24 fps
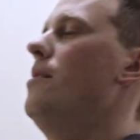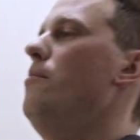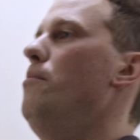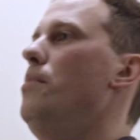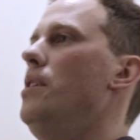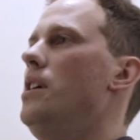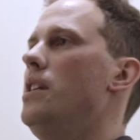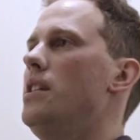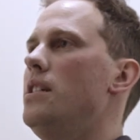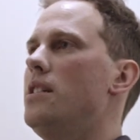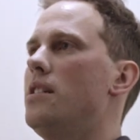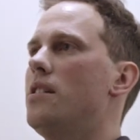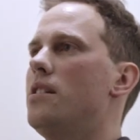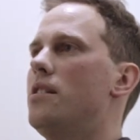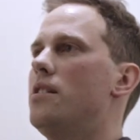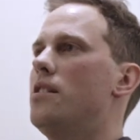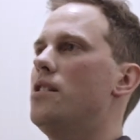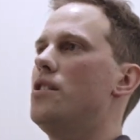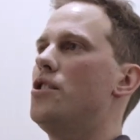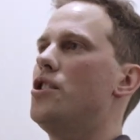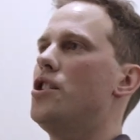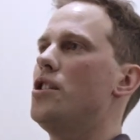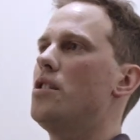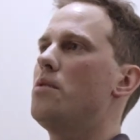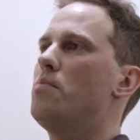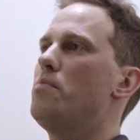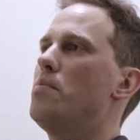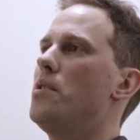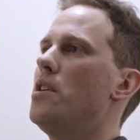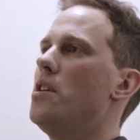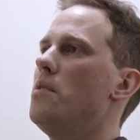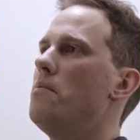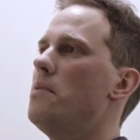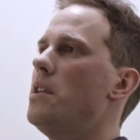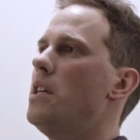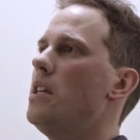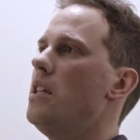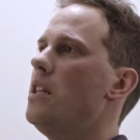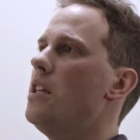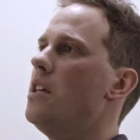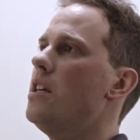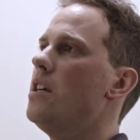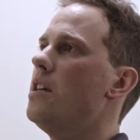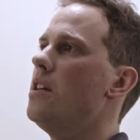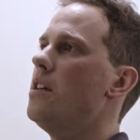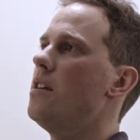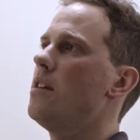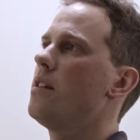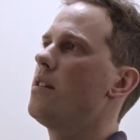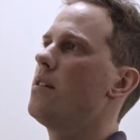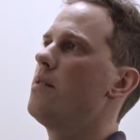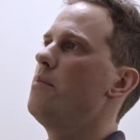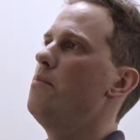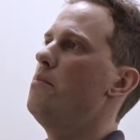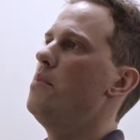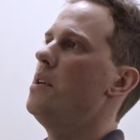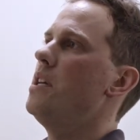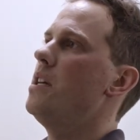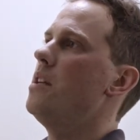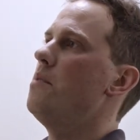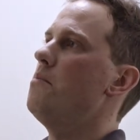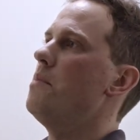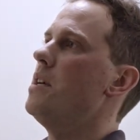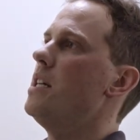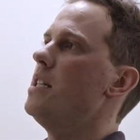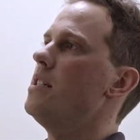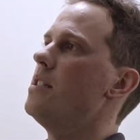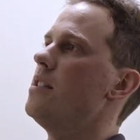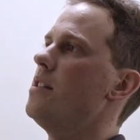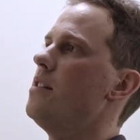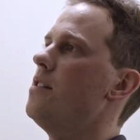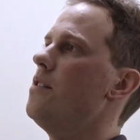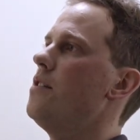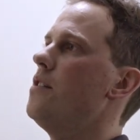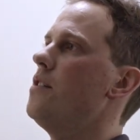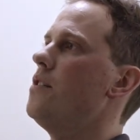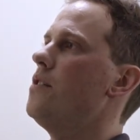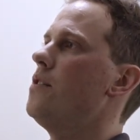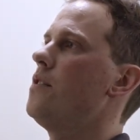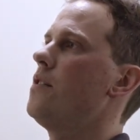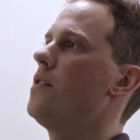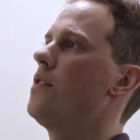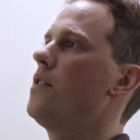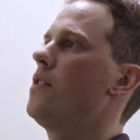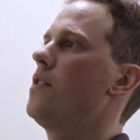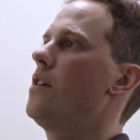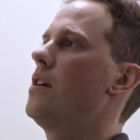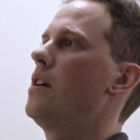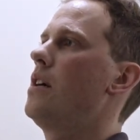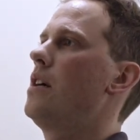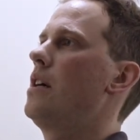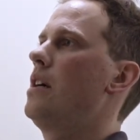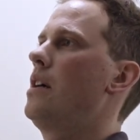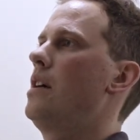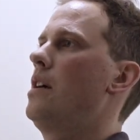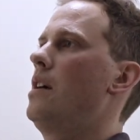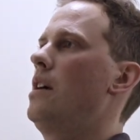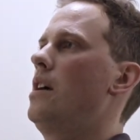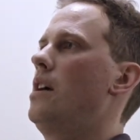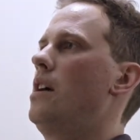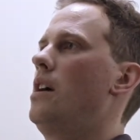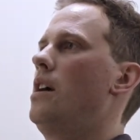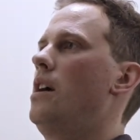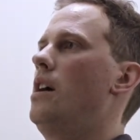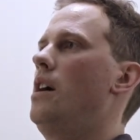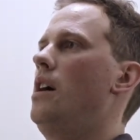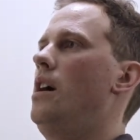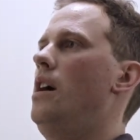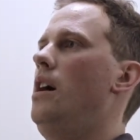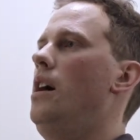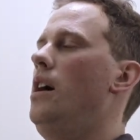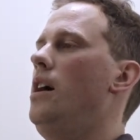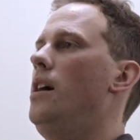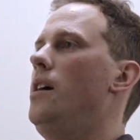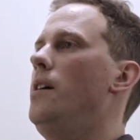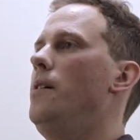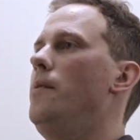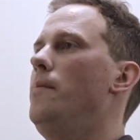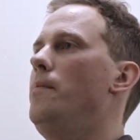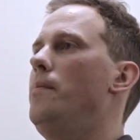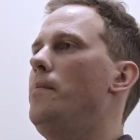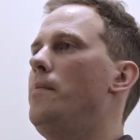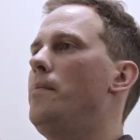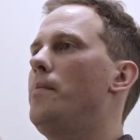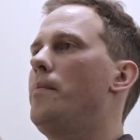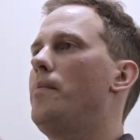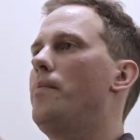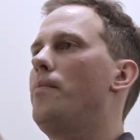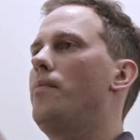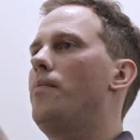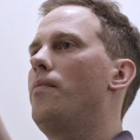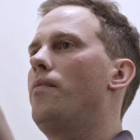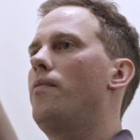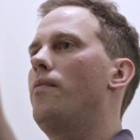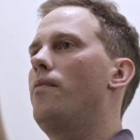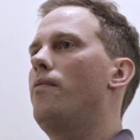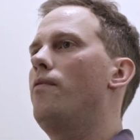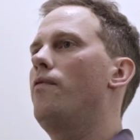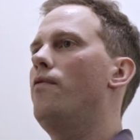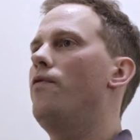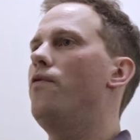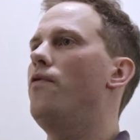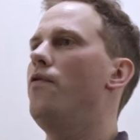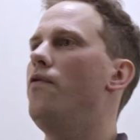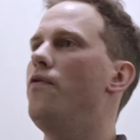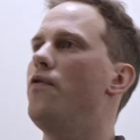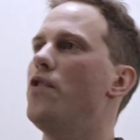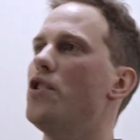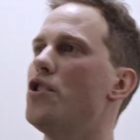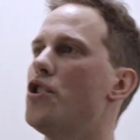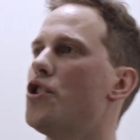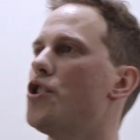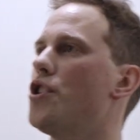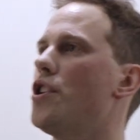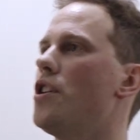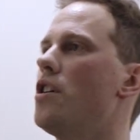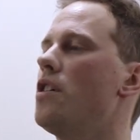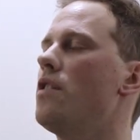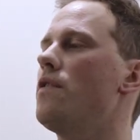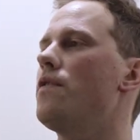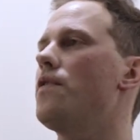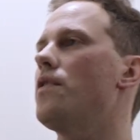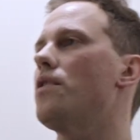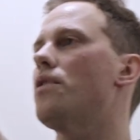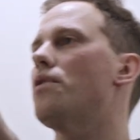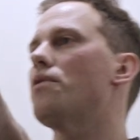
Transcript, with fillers: but is to just permanently be in Mexico. Um, for sure for